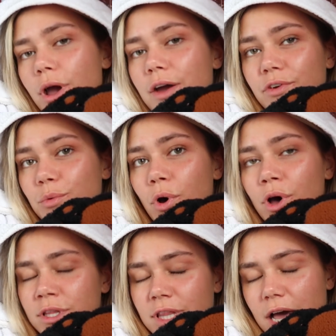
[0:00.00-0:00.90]
So
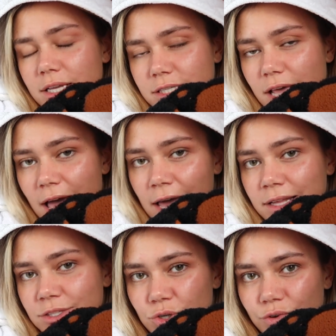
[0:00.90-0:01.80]
everyone, that is the
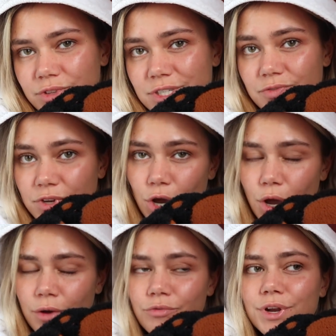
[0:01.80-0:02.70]
end of this
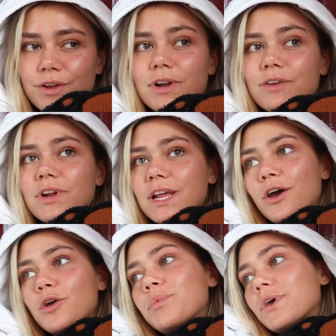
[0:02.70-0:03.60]
video. Really, really, really
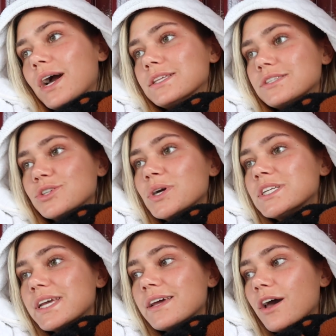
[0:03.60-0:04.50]
hope you guys
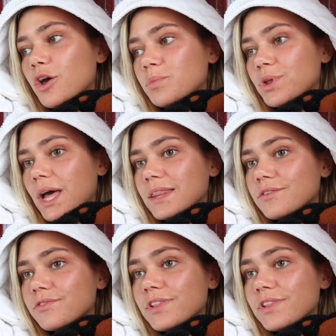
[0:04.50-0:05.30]
enjoyed it. I hope you liked the